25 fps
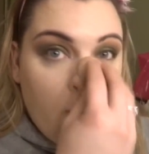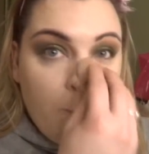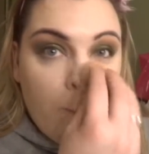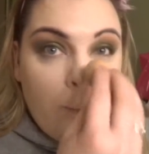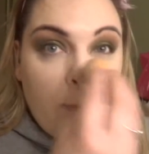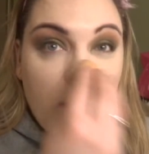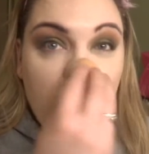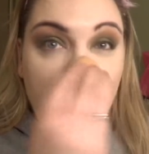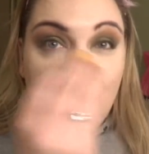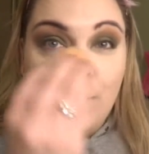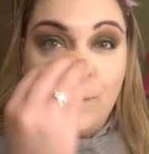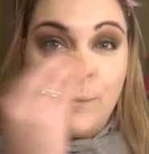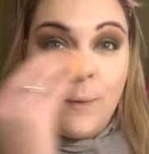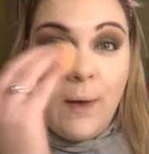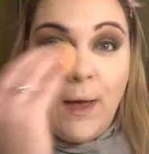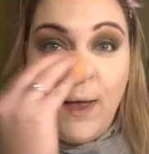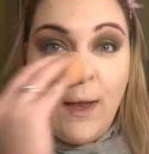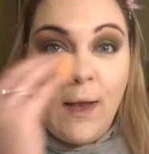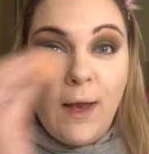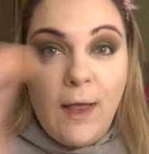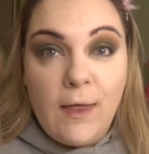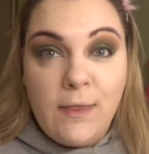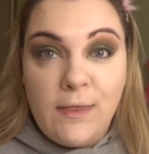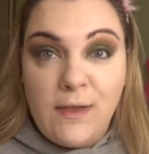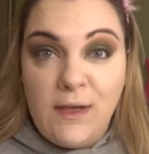but as
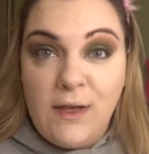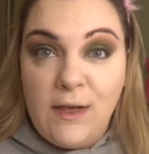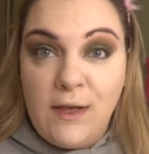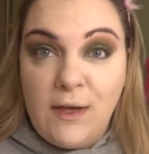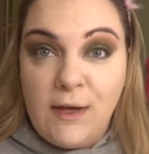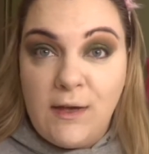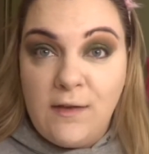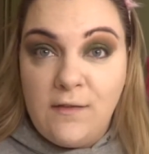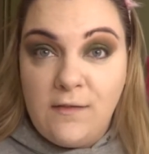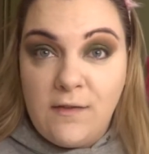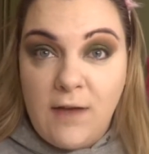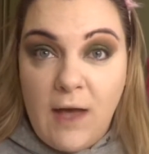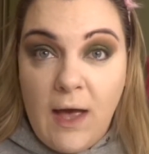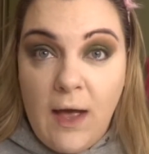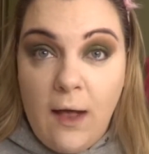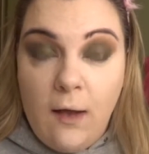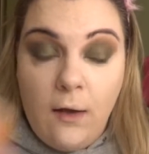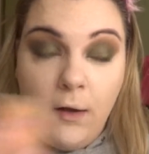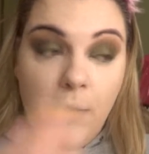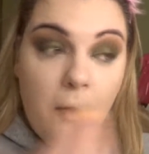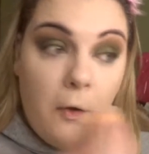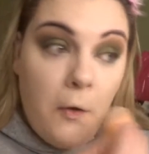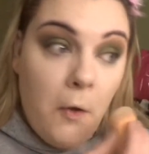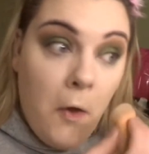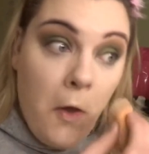well, I think you can
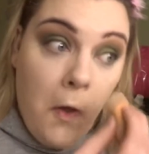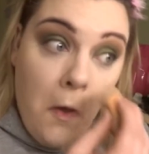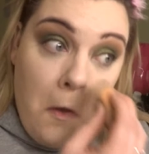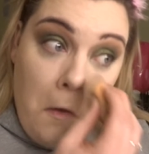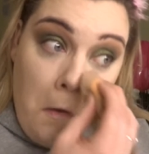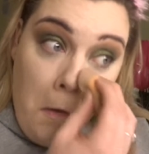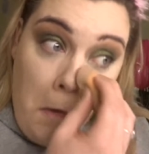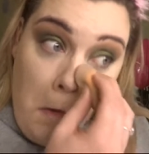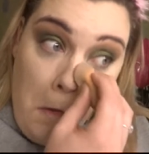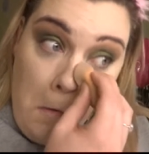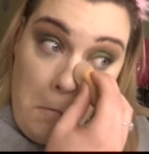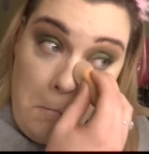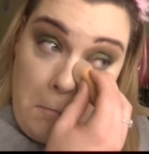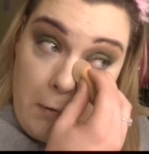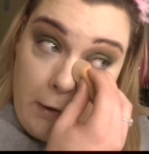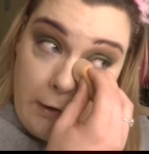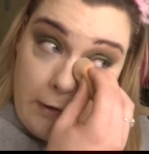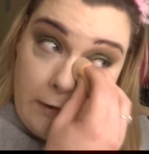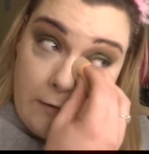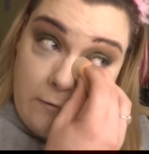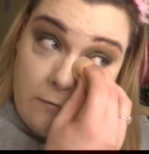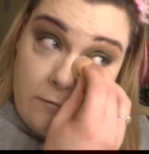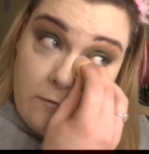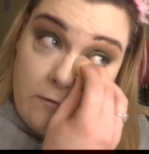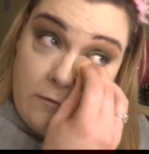tell
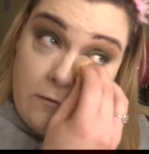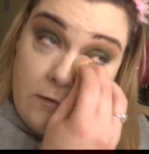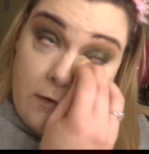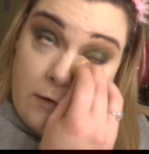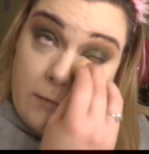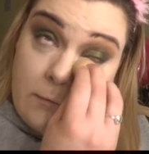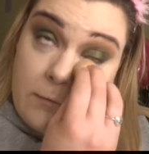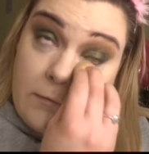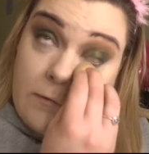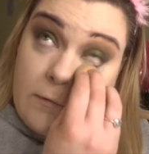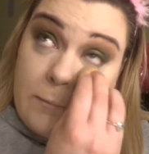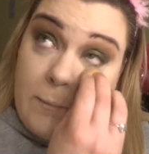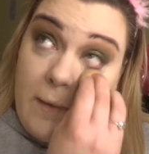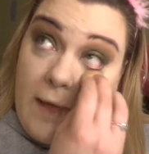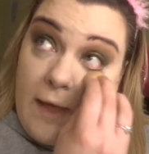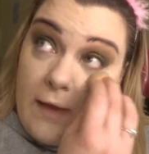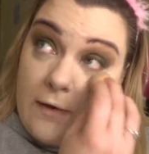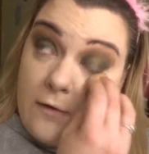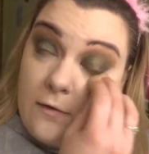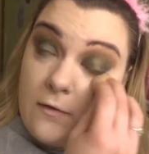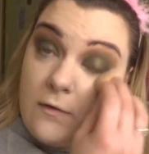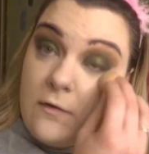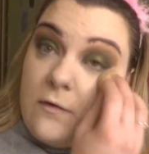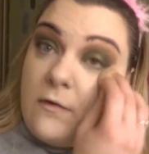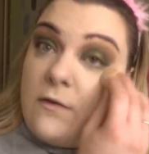when you do
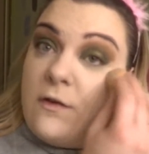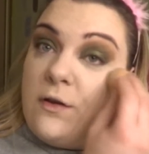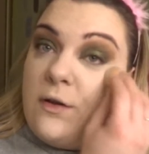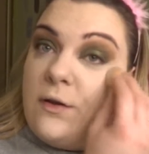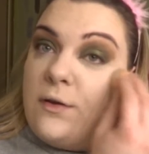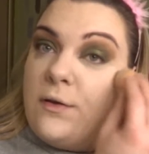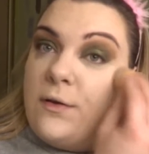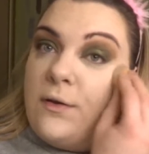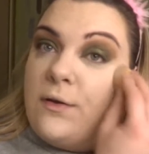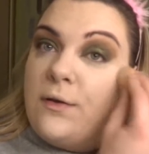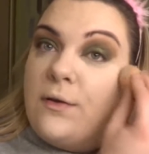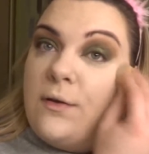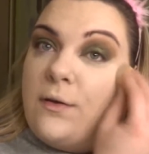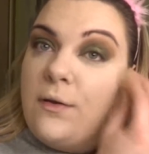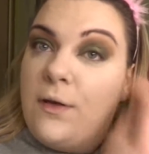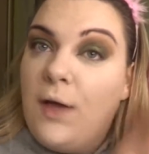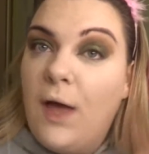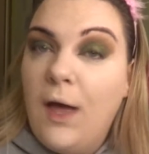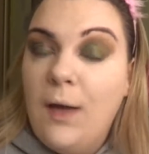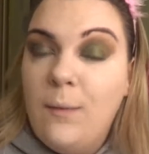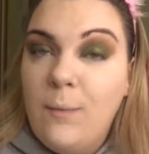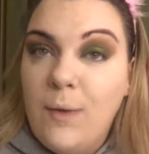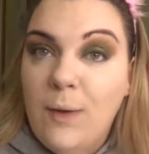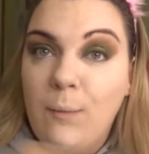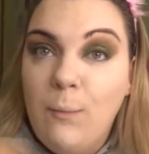spend
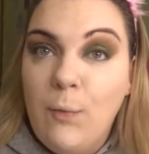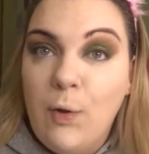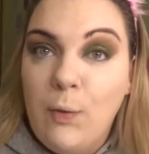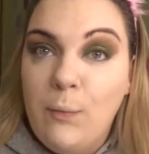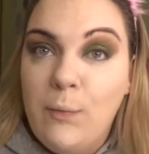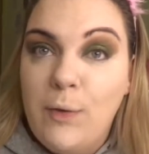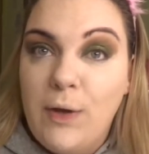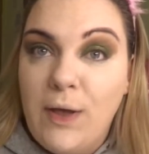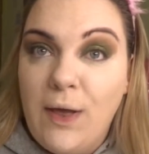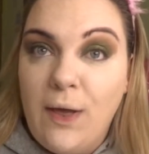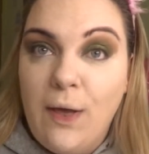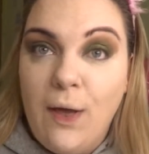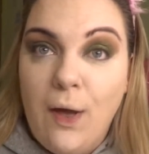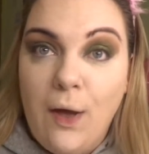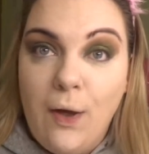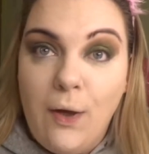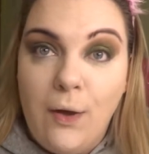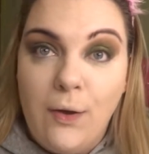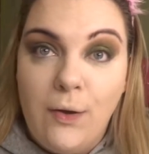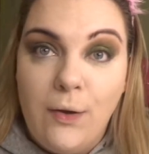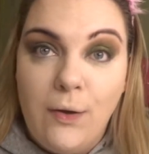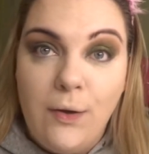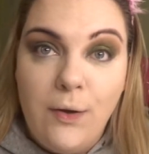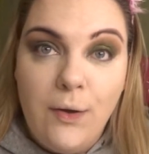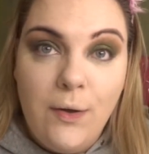a bit more money
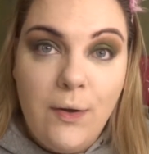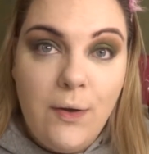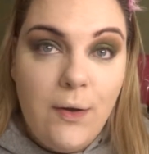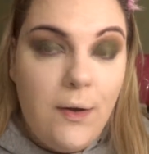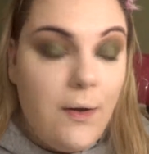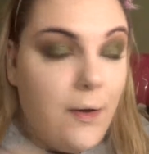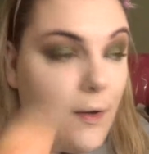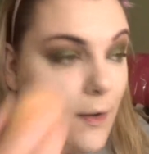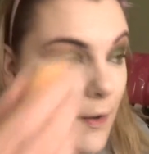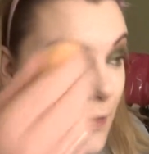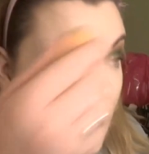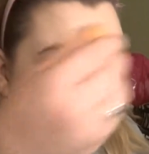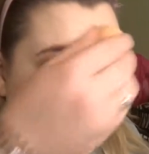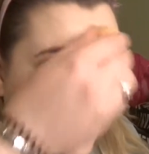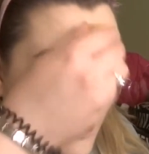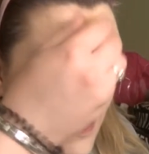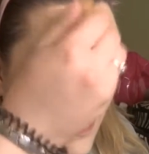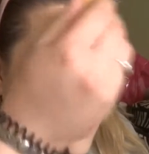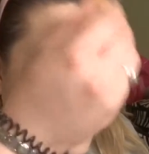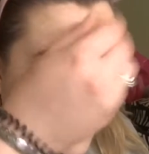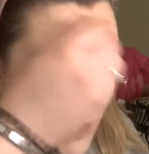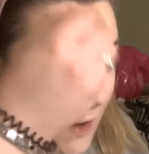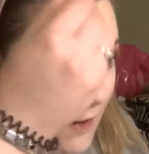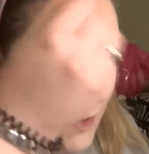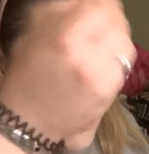on like
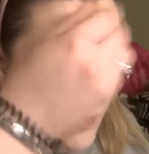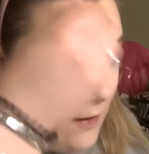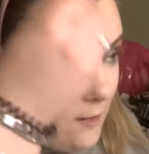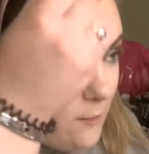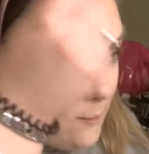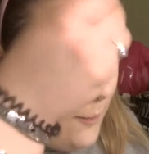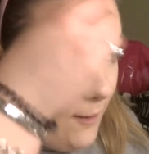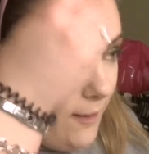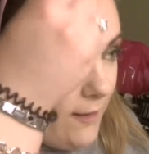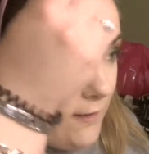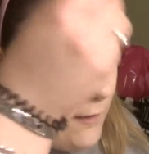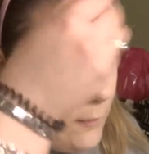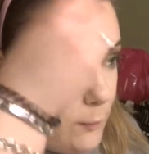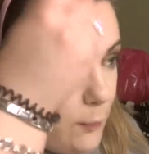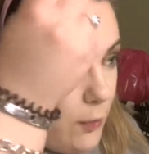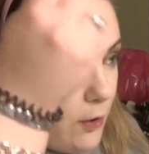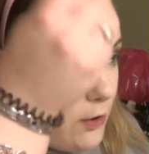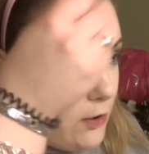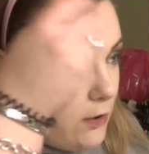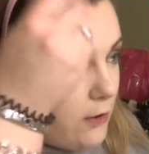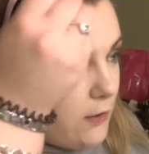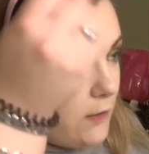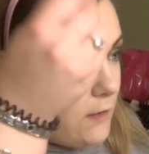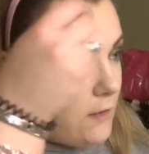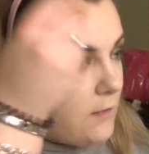high-end base
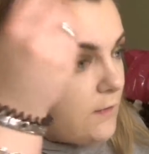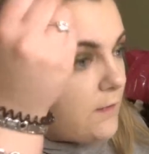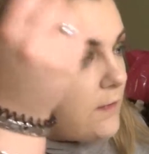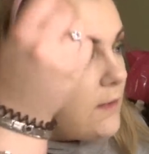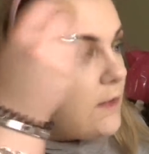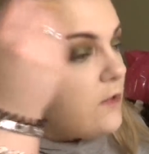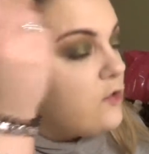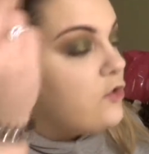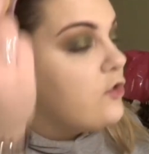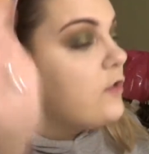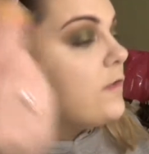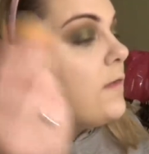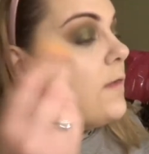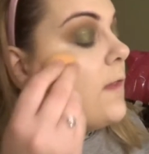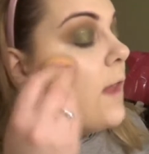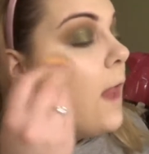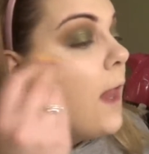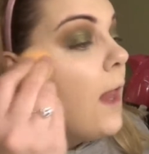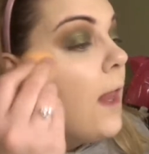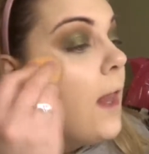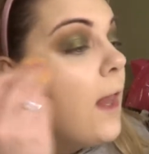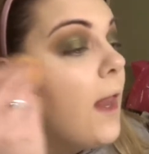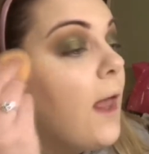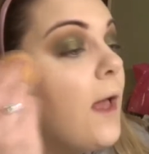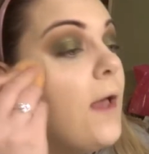products. They just
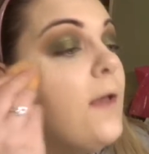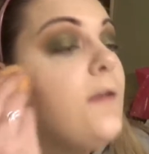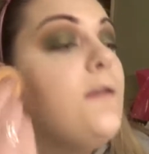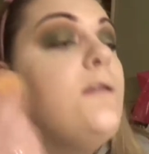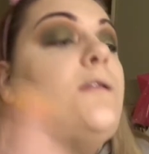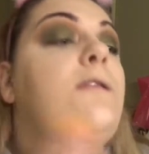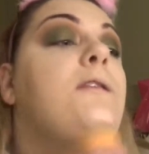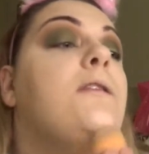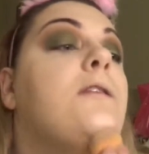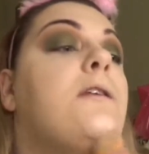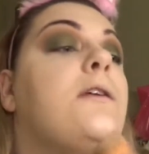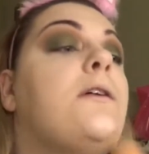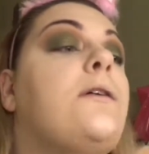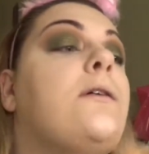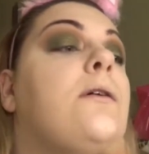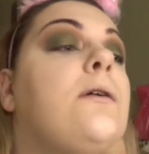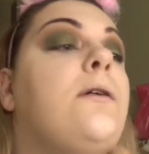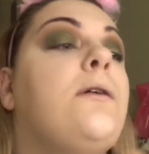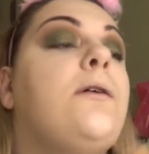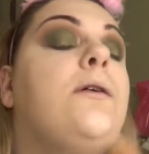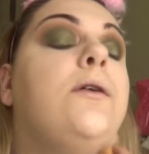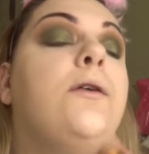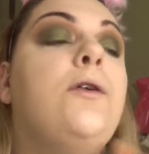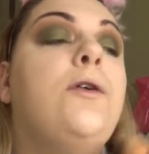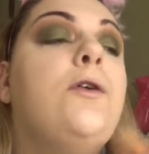last
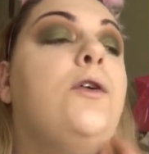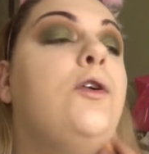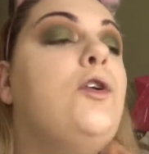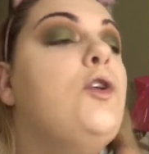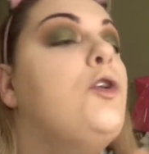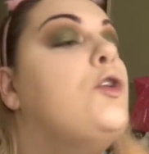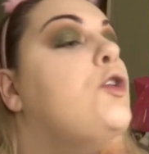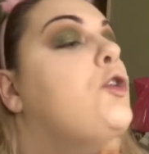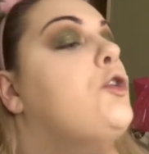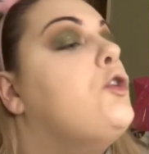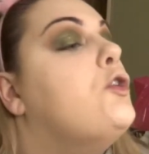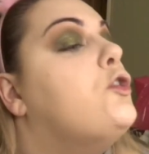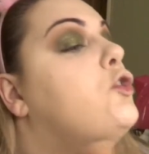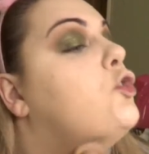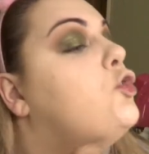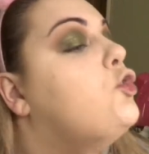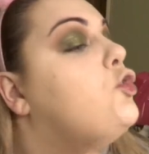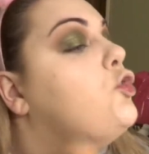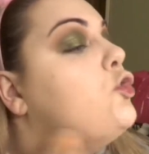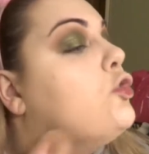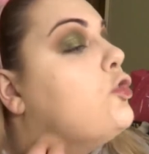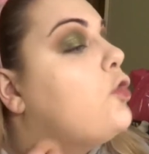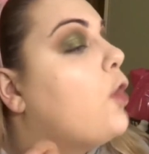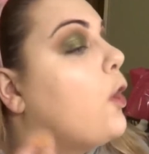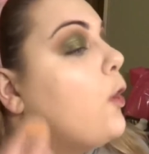
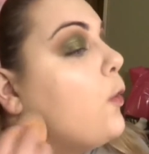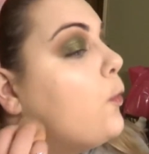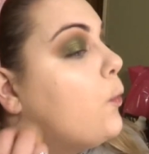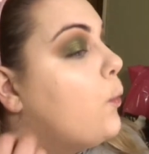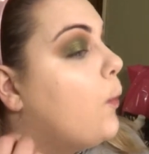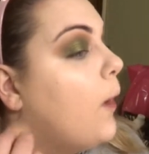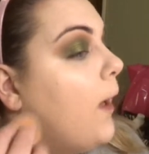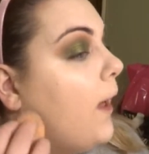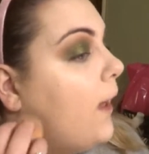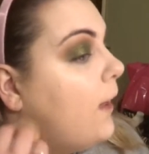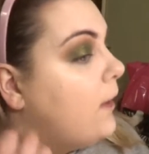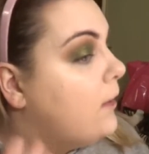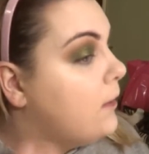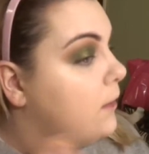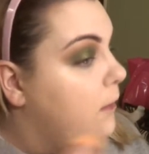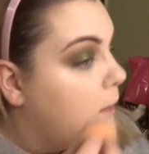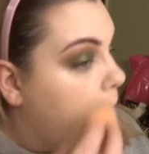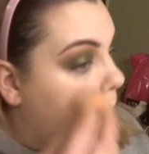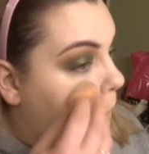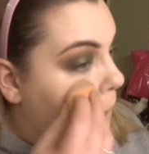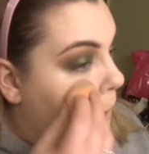so well.